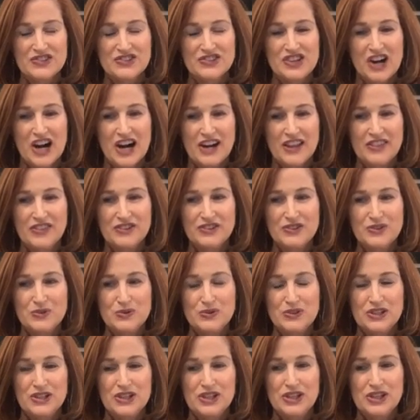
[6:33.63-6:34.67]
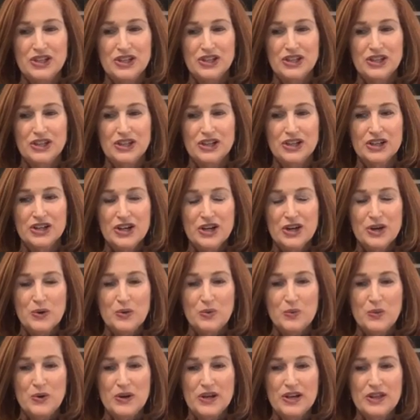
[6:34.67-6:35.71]
just starting the new year
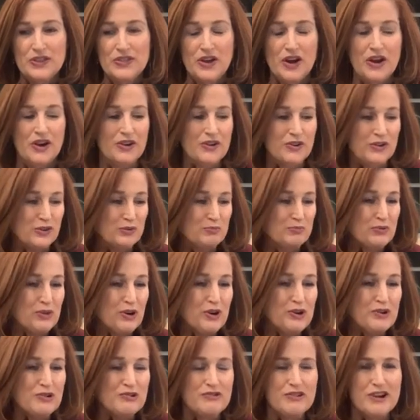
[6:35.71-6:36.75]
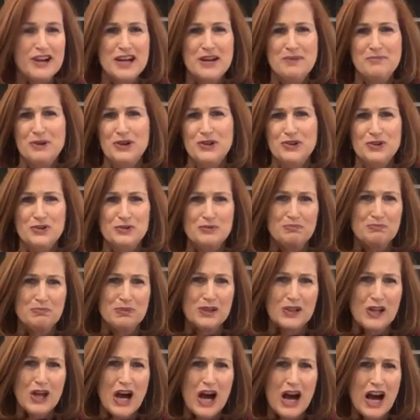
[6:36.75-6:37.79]
with our new program, a new
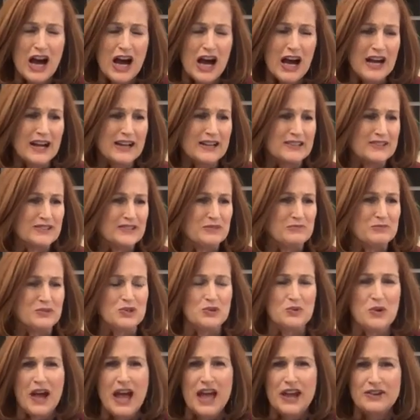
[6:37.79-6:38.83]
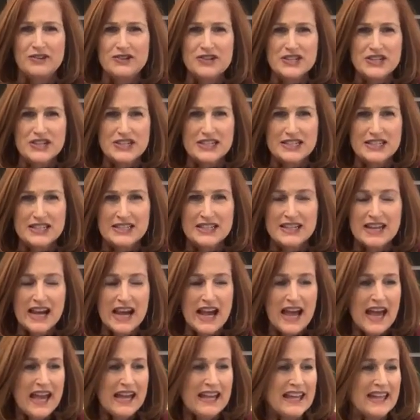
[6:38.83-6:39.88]
blog, some new energy,
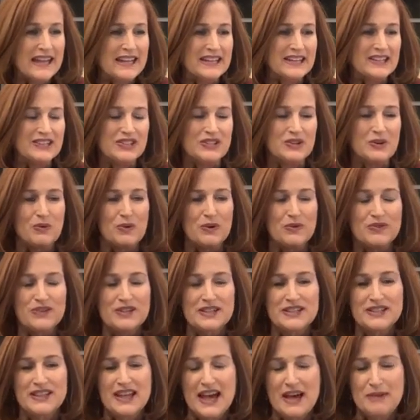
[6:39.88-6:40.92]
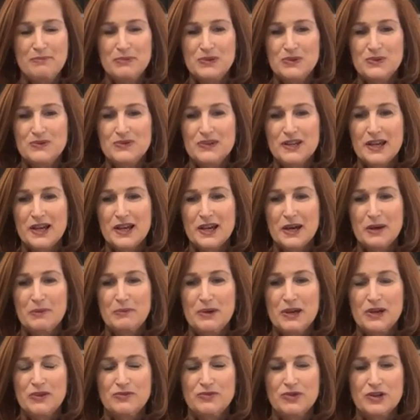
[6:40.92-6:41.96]
getting to go over to that
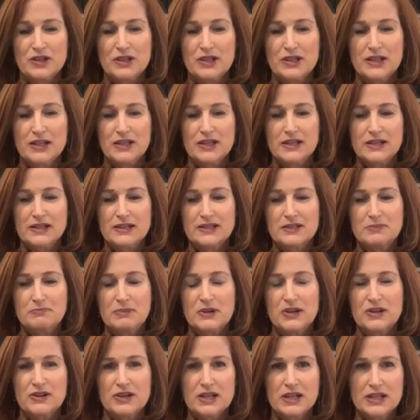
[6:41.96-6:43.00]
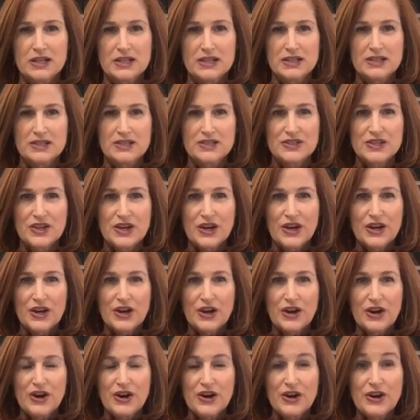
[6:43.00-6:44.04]
museum and really experience
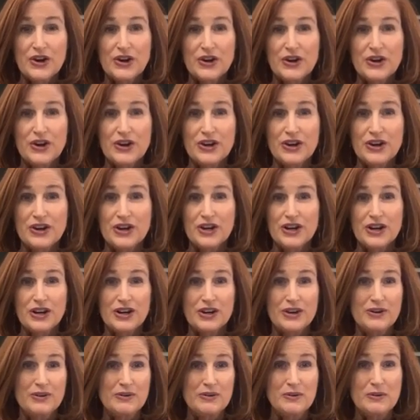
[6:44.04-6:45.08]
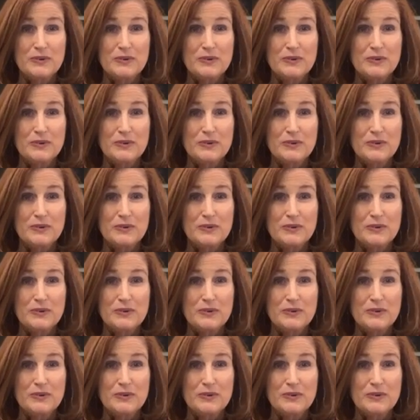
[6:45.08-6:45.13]
her